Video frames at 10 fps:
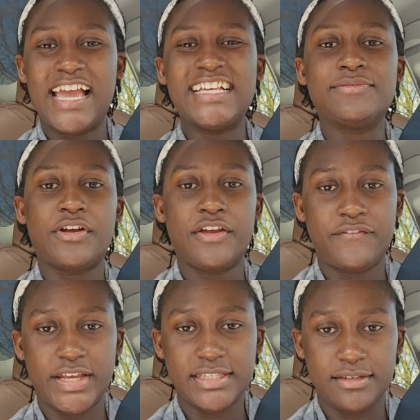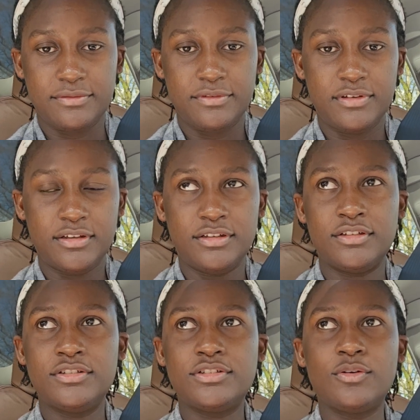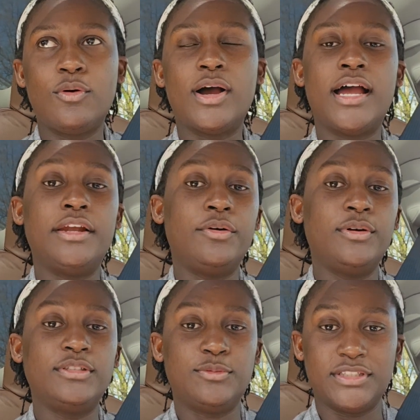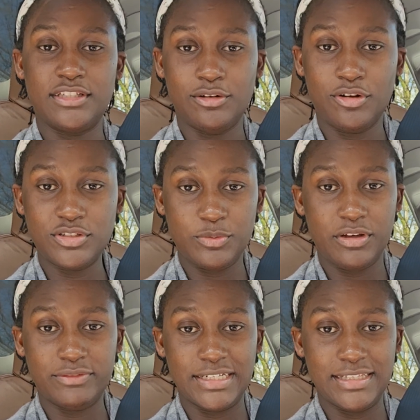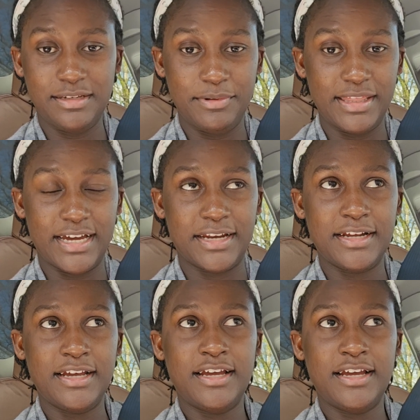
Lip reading: is very effective. So I know it was the Lord's way of telling me that